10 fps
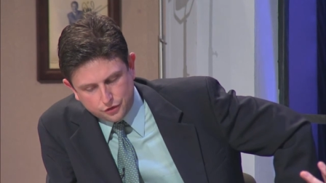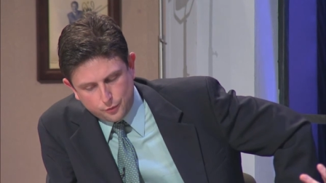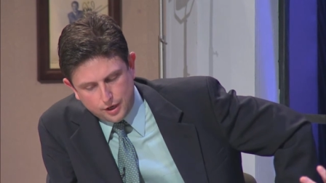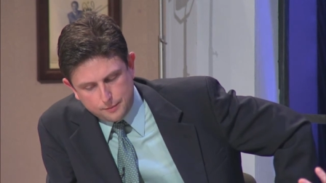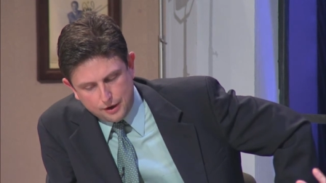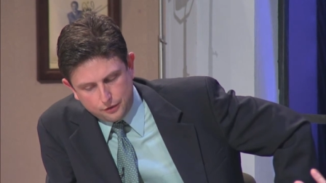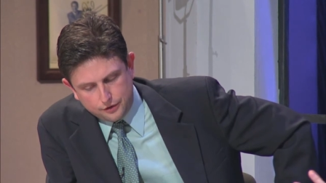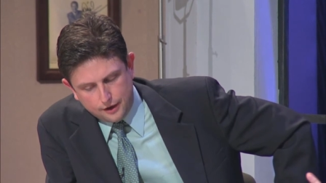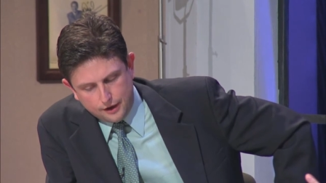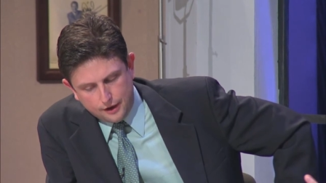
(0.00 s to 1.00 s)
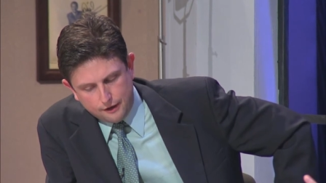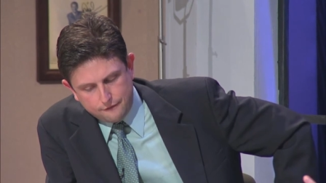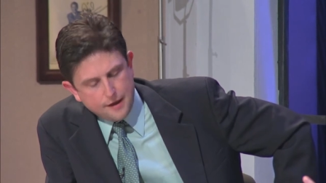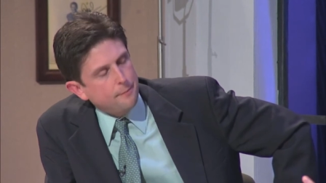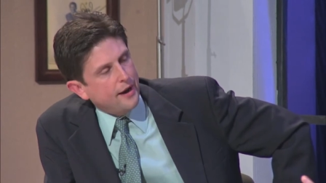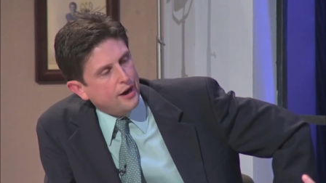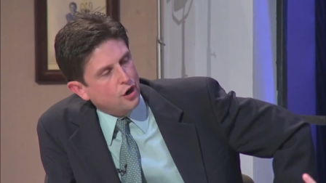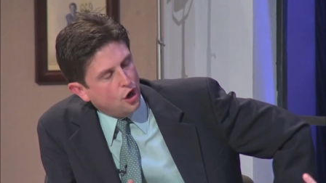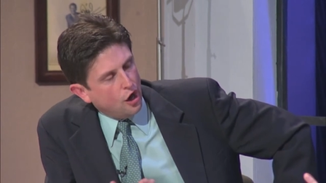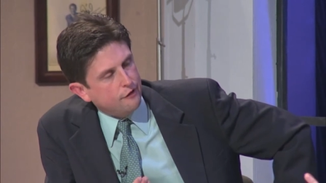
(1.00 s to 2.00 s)
was the one about uh,
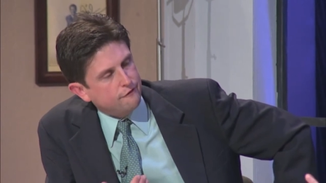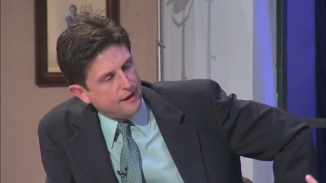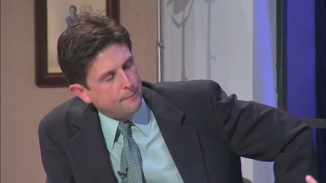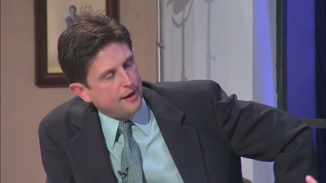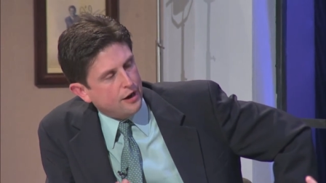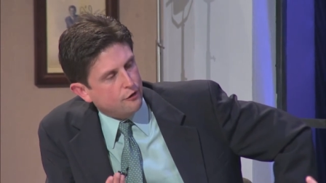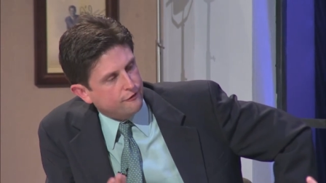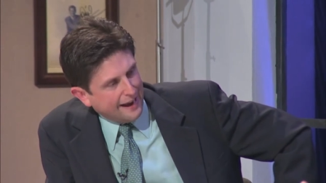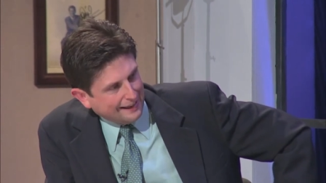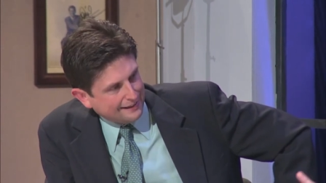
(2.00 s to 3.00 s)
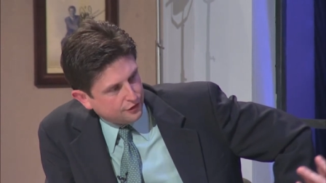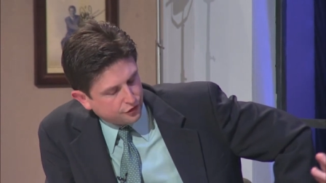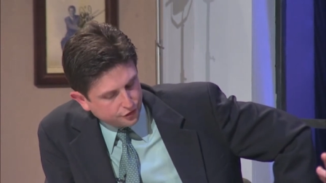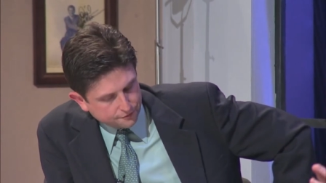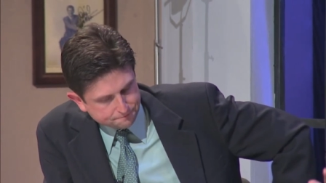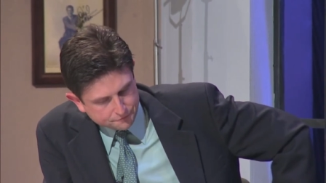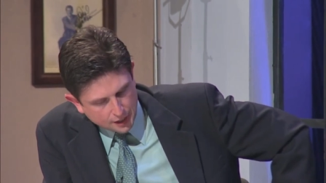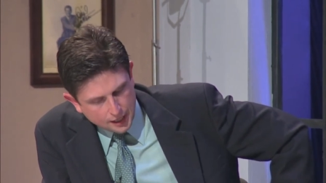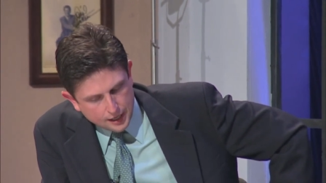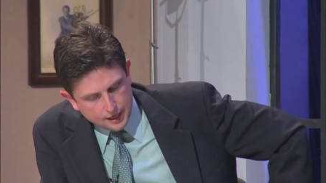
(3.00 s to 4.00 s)
vampire on vampire violence. I'm